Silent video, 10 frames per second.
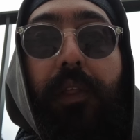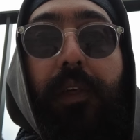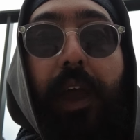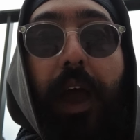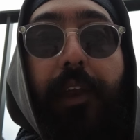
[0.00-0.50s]

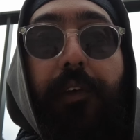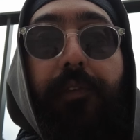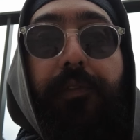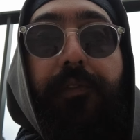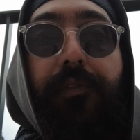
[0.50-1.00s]
the kind
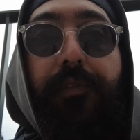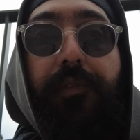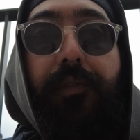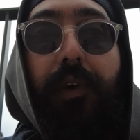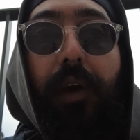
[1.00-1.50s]
of
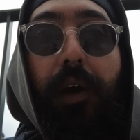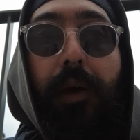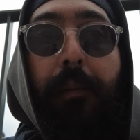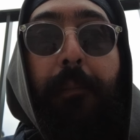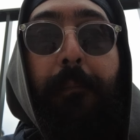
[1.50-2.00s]

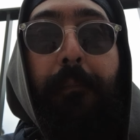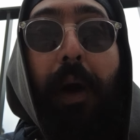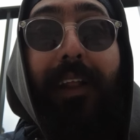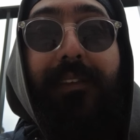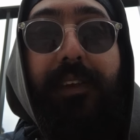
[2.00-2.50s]
um,
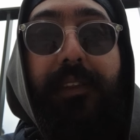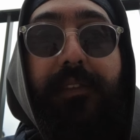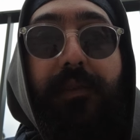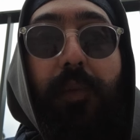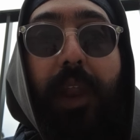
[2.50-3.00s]
mindset
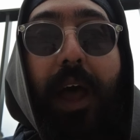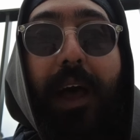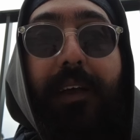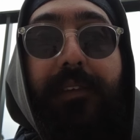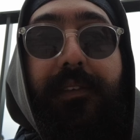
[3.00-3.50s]
that someone
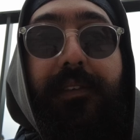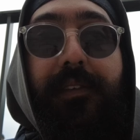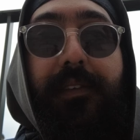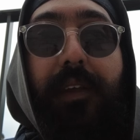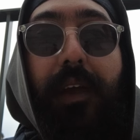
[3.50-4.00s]

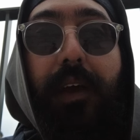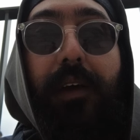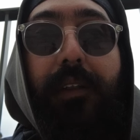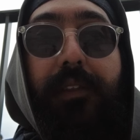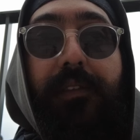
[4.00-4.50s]
has
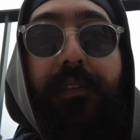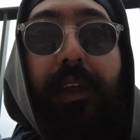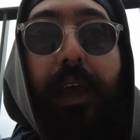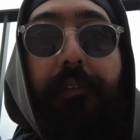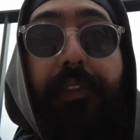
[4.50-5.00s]
and
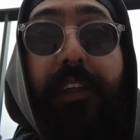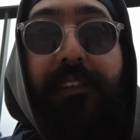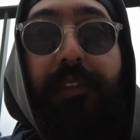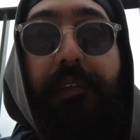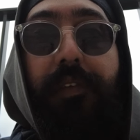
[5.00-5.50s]
the kind of
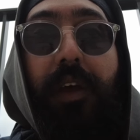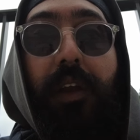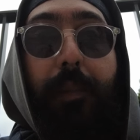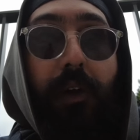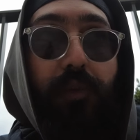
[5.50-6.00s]
things that they've
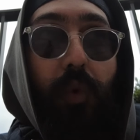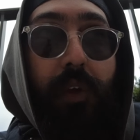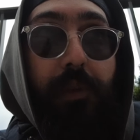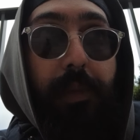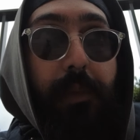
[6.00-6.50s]
learned about
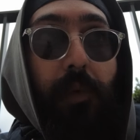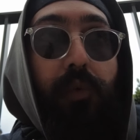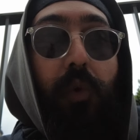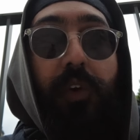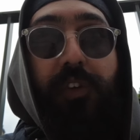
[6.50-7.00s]
talking to
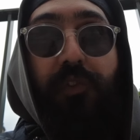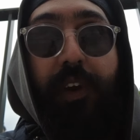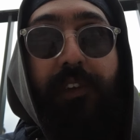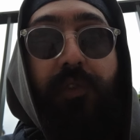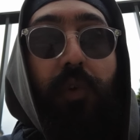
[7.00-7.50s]
people, talking to
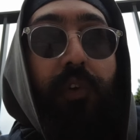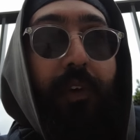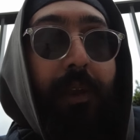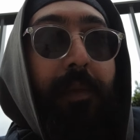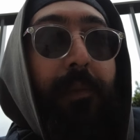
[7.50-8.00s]
strangers, talking
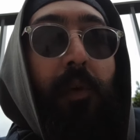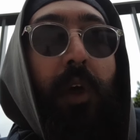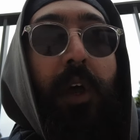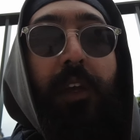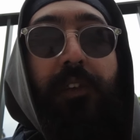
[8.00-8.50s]
to random people.
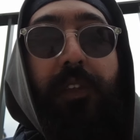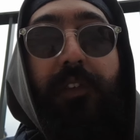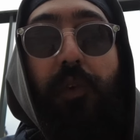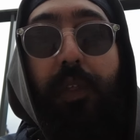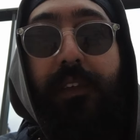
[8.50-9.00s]
So
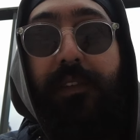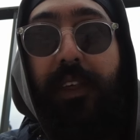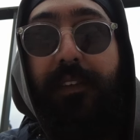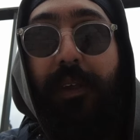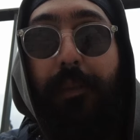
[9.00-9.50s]
there's all these
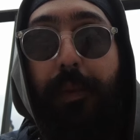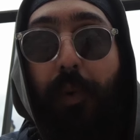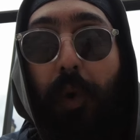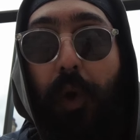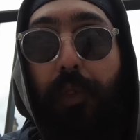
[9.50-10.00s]
things that
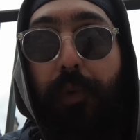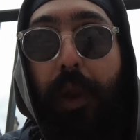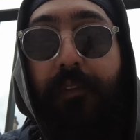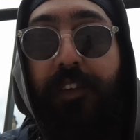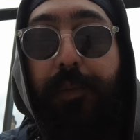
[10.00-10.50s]
people go
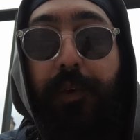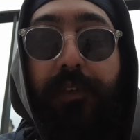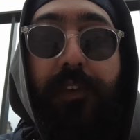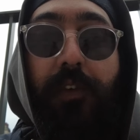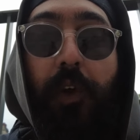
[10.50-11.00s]
through, have
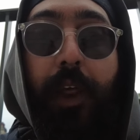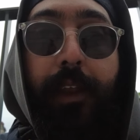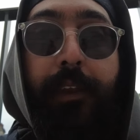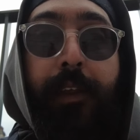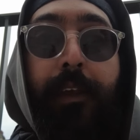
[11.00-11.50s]
experiences on,
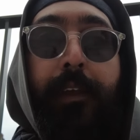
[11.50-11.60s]
and